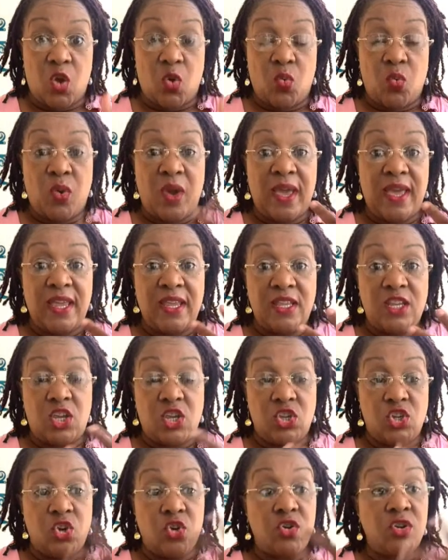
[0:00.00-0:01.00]
When
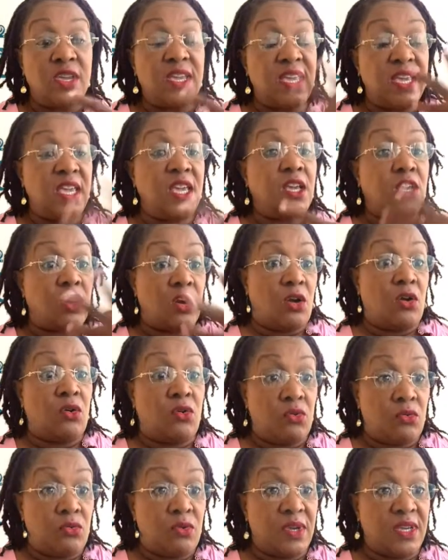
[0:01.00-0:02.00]
your
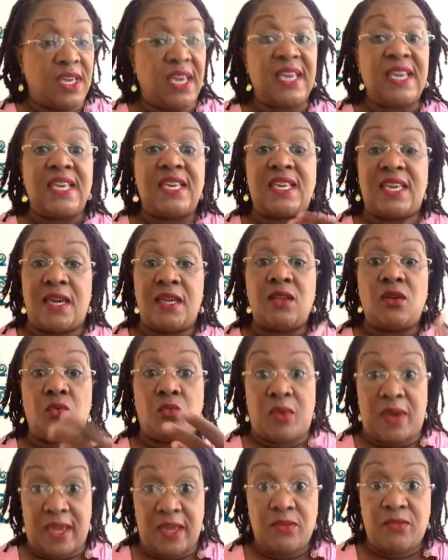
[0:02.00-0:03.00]
ego can get
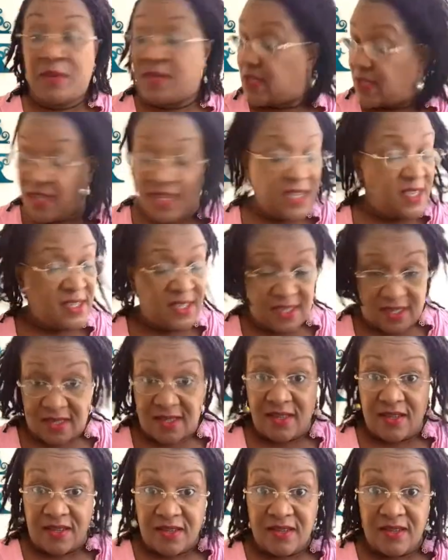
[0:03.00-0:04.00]
away with this,
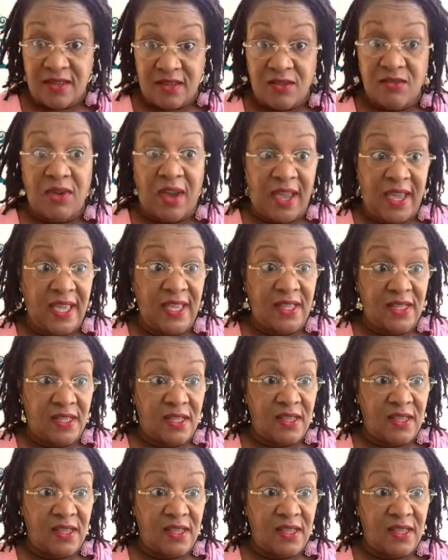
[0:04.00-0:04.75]
right?